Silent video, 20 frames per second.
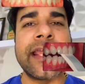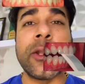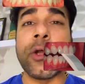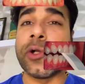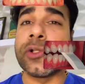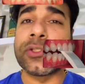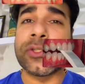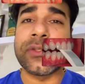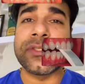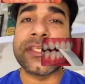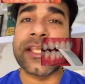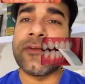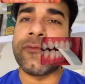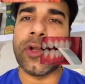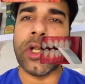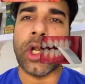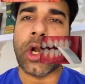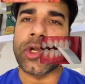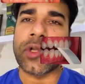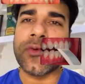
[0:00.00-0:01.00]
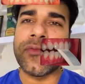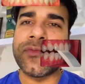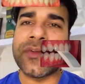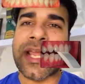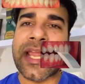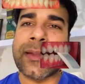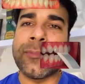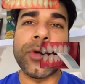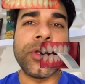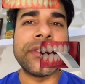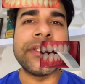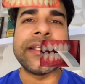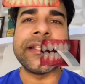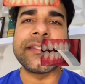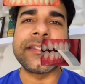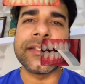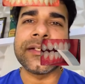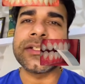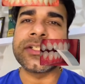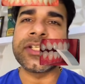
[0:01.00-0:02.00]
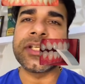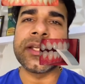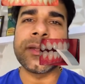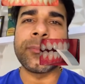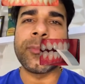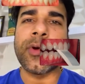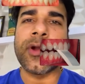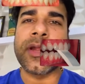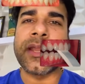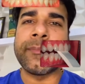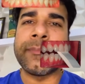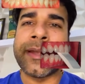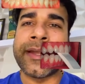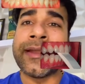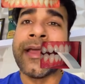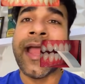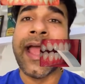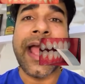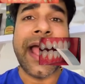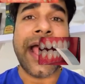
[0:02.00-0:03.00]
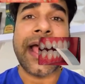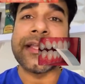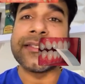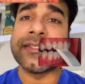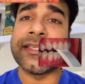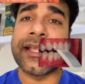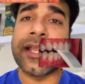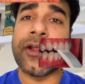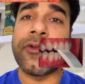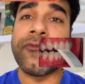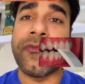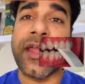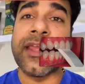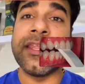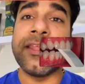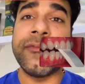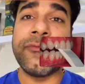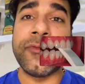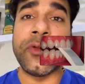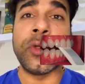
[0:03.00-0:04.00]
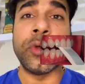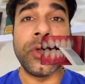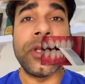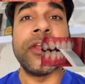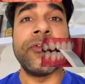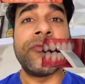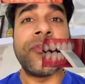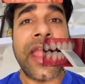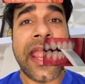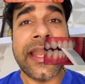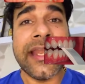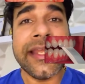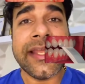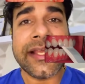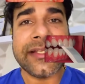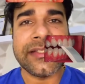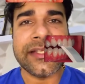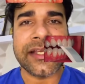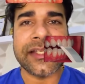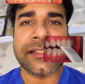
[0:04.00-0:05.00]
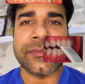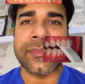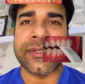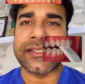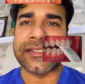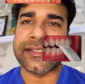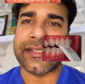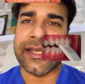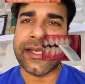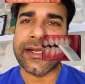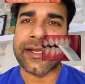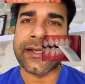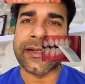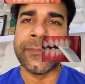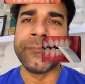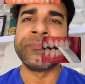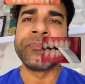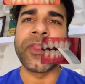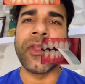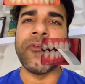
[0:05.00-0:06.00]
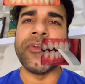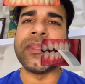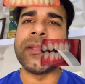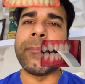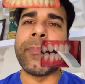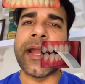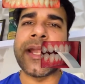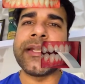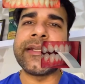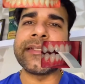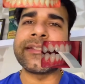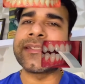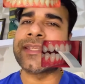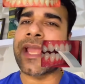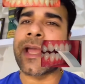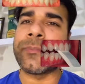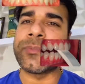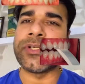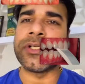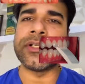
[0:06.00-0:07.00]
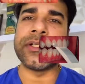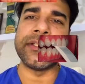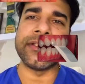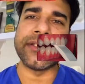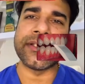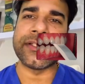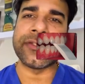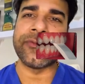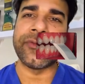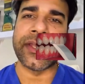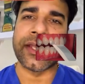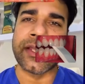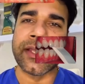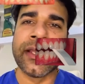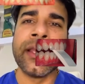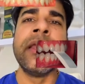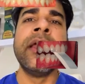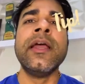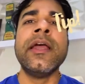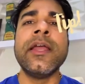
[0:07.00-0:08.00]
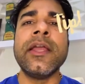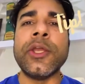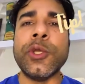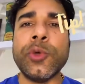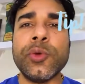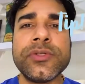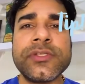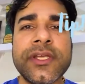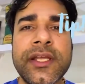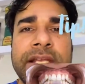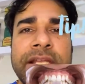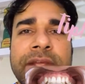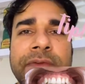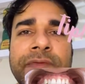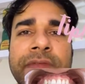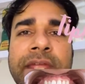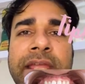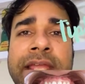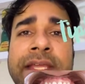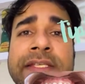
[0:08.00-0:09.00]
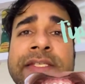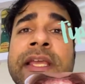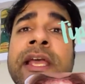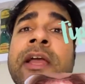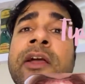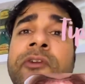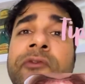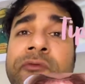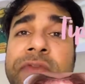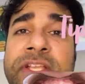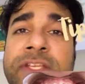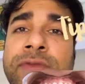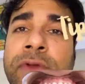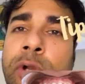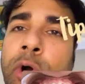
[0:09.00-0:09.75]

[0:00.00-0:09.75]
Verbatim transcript: also save a lot of time on the insertion appointment, as there are very few, if any, adjustments needed when the bite is captured in this way. Use a leaf gauge, which will